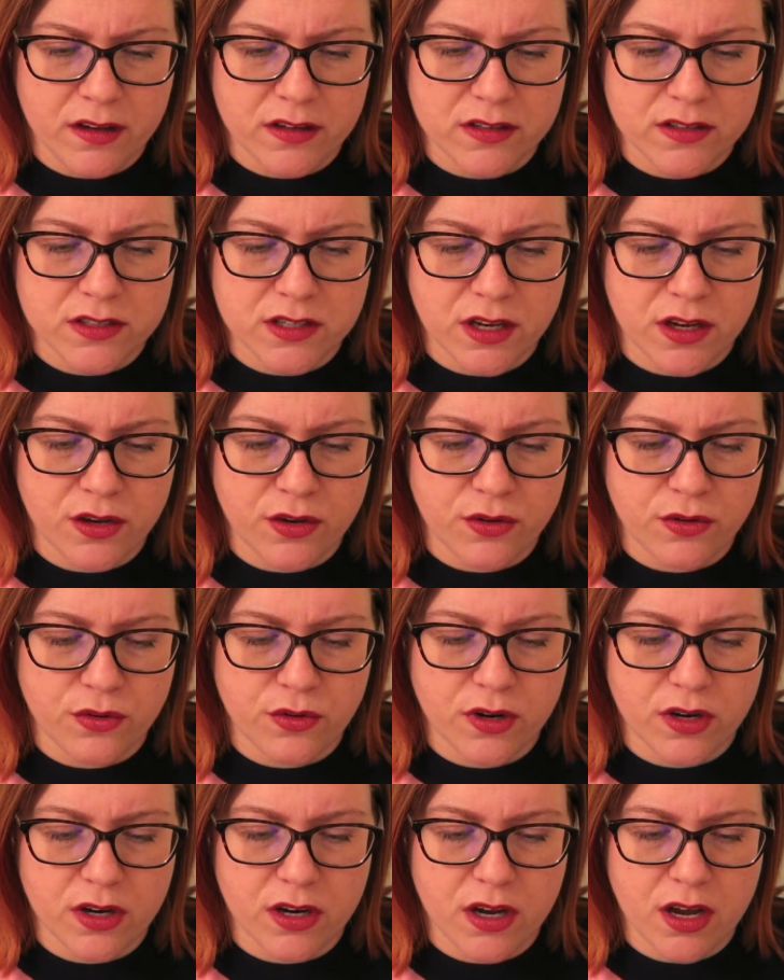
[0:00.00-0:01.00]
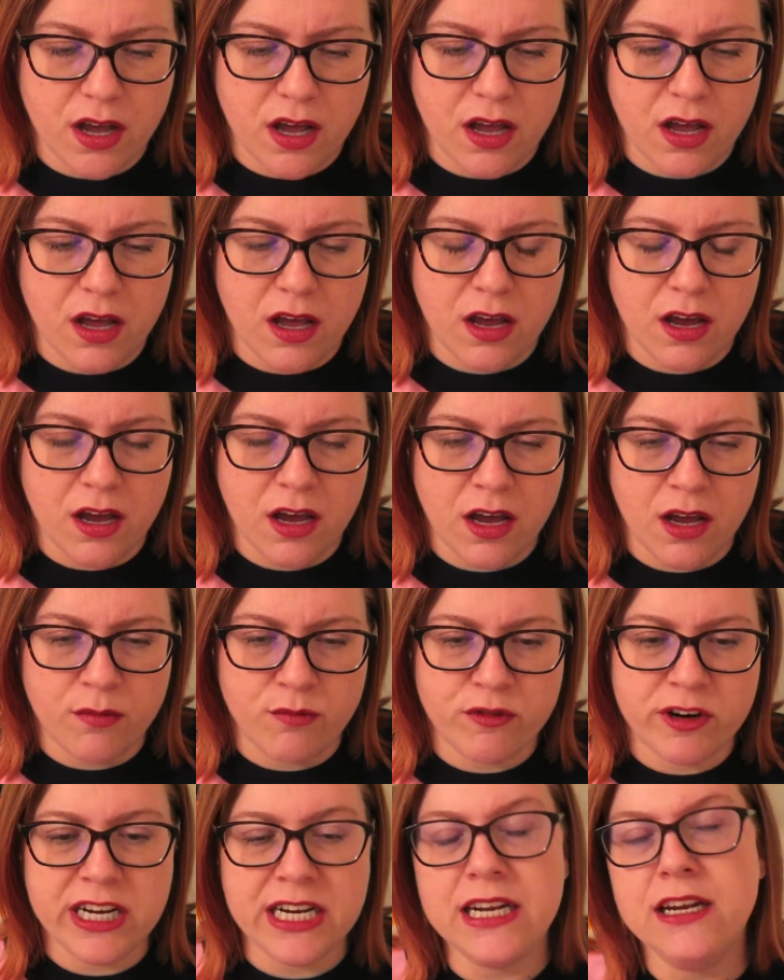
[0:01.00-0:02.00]
So
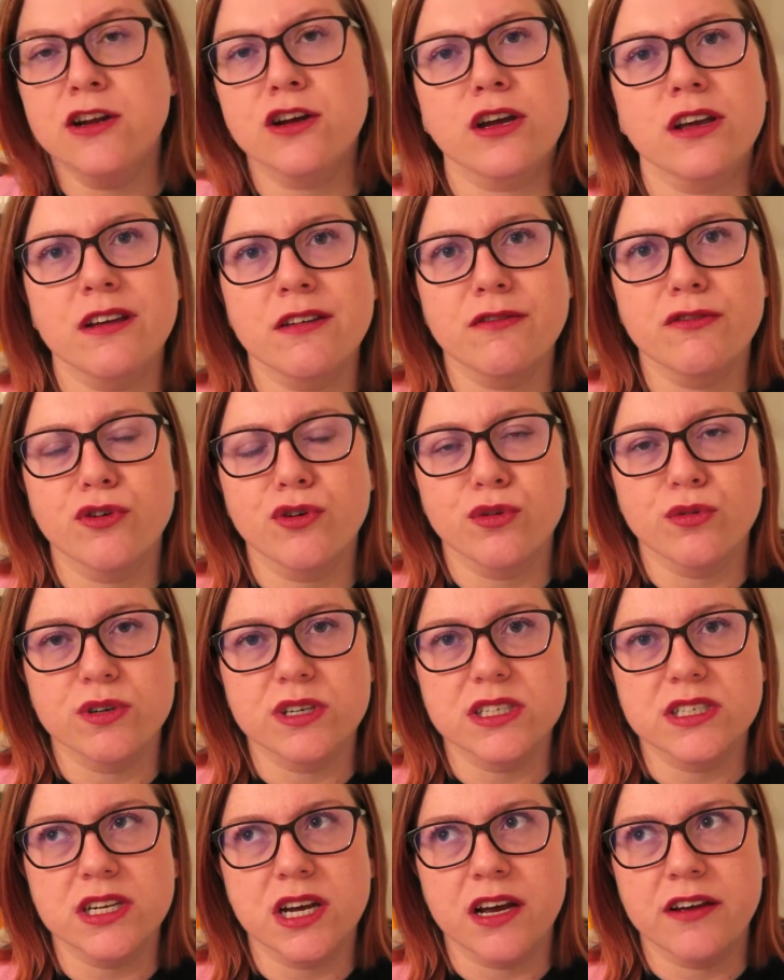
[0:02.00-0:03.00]
I'm really looking forward.